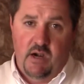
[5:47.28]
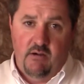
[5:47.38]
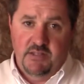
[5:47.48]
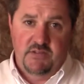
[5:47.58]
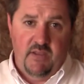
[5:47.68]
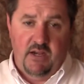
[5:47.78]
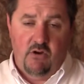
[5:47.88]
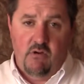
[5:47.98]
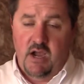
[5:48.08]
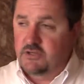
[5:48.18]
our insulated
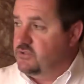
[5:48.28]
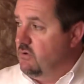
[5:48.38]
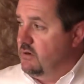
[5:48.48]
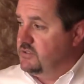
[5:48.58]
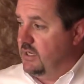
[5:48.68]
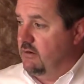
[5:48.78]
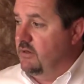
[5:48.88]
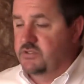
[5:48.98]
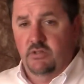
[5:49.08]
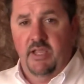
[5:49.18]
garage doors and our
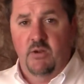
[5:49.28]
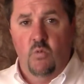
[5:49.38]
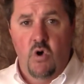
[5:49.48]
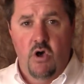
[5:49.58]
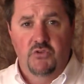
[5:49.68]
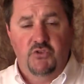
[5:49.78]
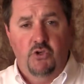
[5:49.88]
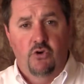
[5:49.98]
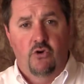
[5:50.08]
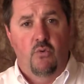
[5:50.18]
insulated walls,
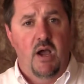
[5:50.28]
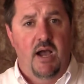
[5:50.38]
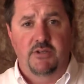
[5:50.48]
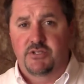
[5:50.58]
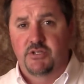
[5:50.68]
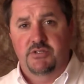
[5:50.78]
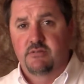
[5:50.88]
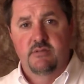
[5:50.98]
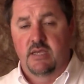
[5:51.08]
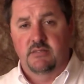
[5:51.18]
your garage just
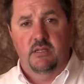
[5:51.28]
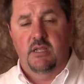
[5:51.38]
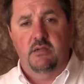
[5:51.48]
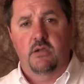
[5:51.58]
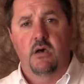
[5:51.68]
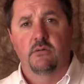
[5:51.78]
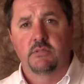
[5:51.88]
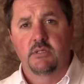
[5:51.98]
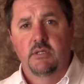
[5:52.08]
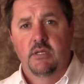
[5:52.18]
doesn't get cold.
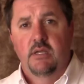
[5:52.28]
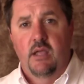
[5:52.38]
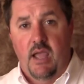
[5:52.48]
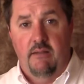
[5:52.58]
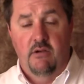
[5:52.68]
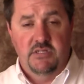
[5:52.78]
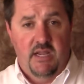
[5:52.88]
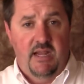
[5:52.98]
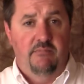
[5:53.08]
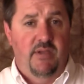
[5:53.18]
And there's
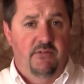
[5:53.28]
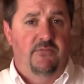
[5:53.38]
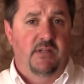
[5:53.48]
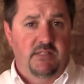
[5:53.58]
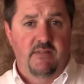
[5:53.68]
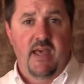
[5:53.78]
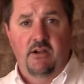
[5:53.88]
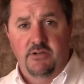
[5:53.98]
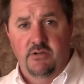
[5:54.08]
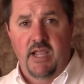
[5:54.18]
an added benefit to
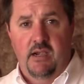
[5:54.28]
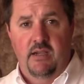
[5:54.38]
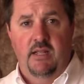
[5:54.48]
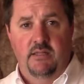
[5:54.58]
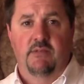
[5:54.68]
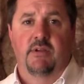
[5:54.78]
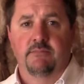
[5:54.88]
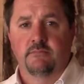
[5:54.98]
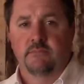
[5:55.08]
that on your day-to-day living.